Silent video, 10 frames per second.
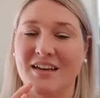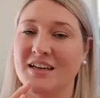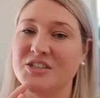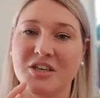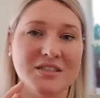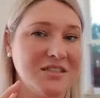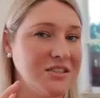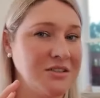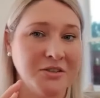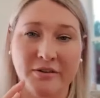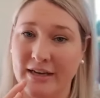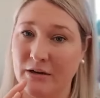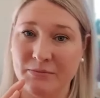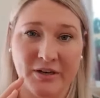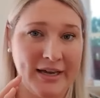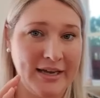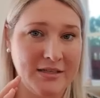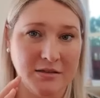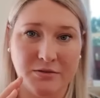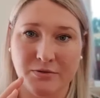and I just don't know how I'm going to
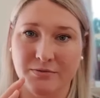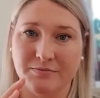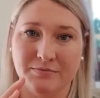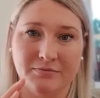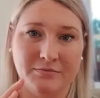handle it all,